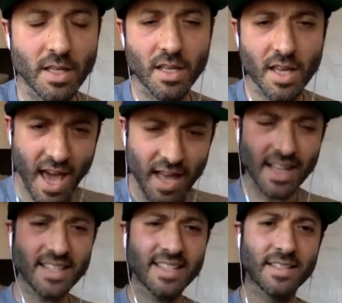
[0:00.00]
Yeah,
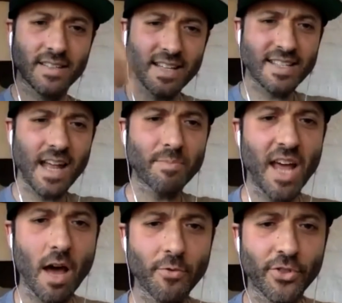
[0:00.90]
let's stop
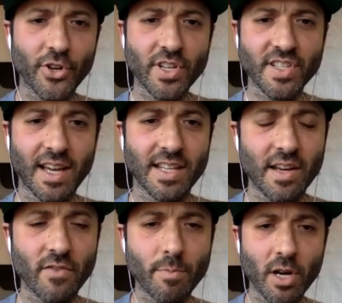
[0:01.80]
down for 30 seconds,
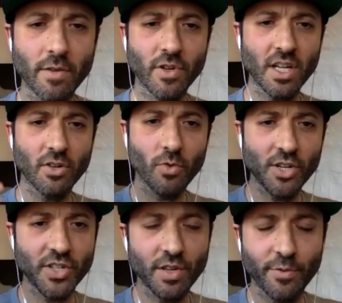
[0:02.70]
everybody. If you need to
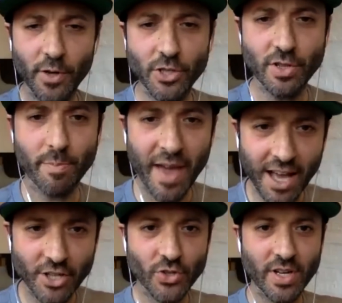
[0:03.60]
run to the fridge or the
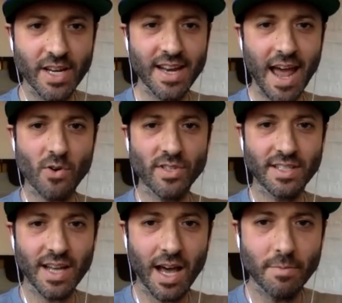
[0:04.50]
pantry, now is the
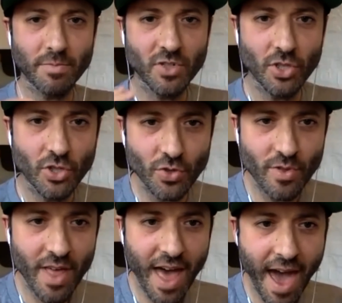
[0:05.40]
time to do
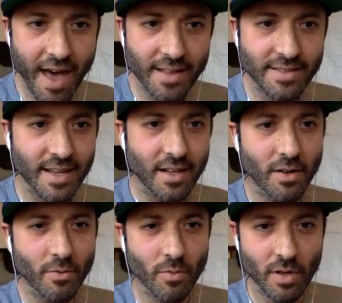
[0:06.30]
that.
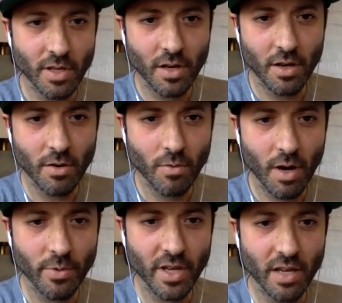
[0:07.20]
And you know, why
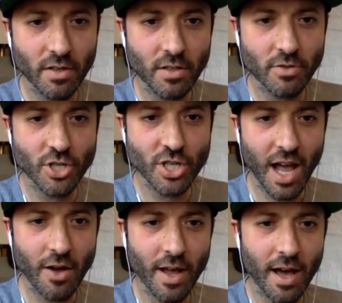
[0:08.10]
don't we give a little
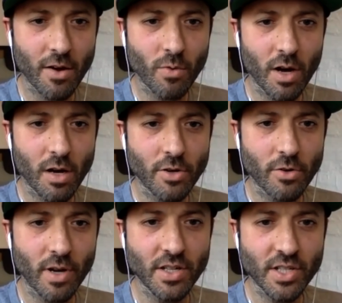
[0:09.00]
shout out while you're
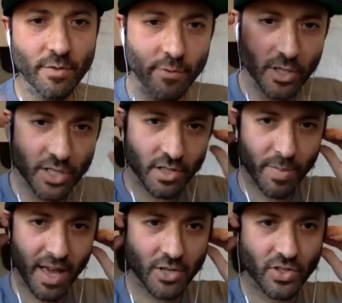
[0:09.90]
running to the fridge and the
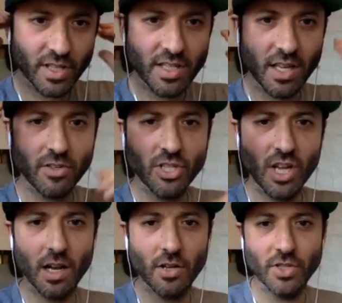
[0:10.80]
pantry? Let's give a
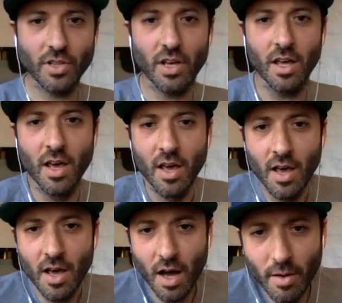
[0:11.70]
shout out to
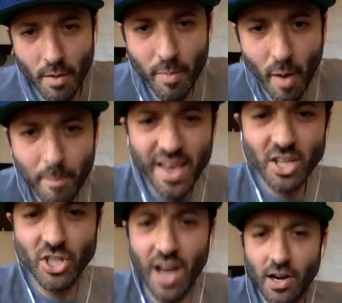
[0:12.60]
a big
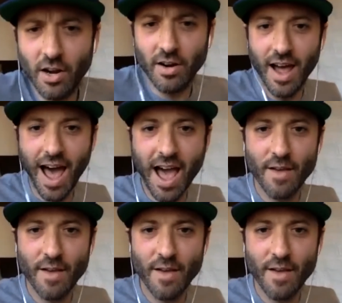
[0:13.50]
shout out and a high